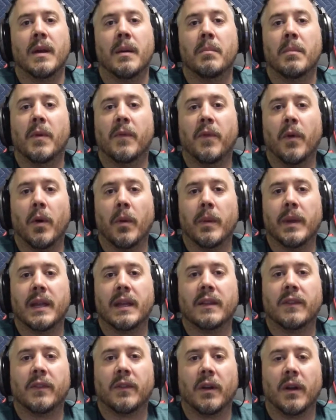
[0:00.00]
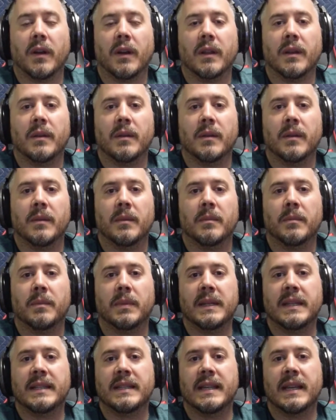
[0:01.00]
Before we get started,
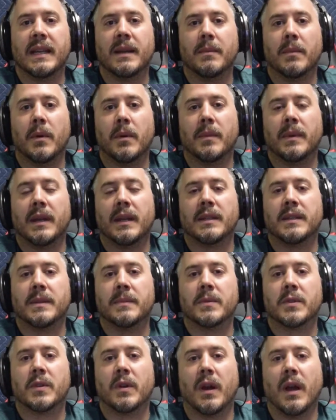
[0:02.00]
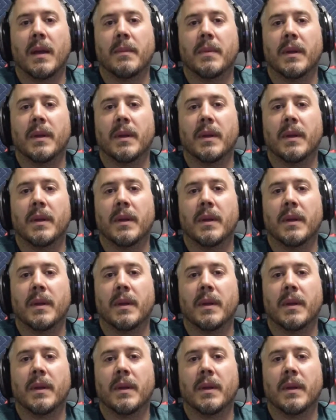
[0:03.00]
please take a moment and subscribe